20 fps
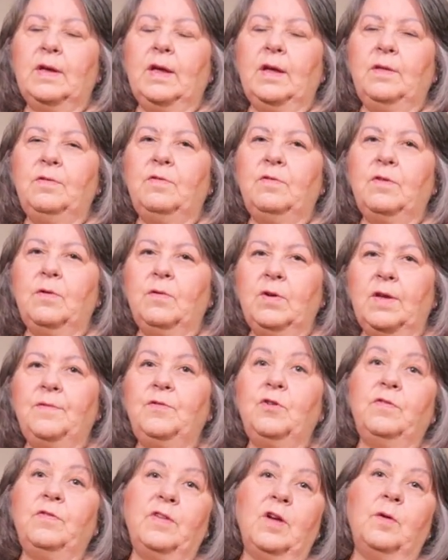And so
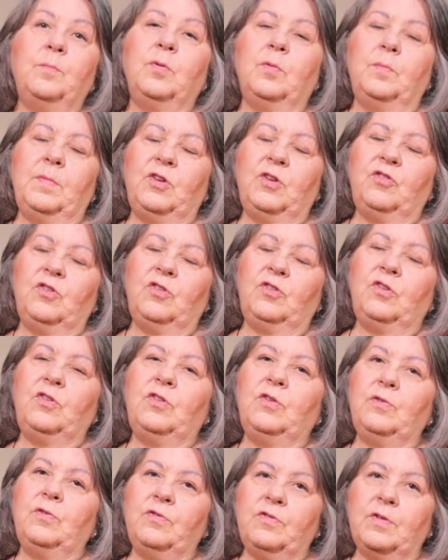give yourself permission to
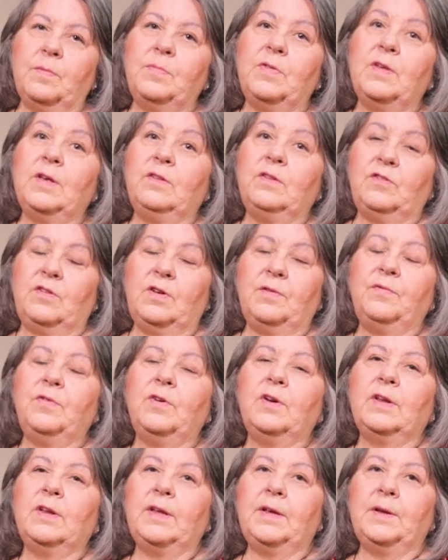do some things
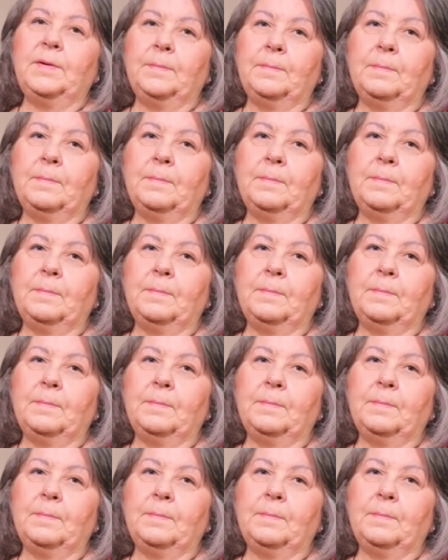differently.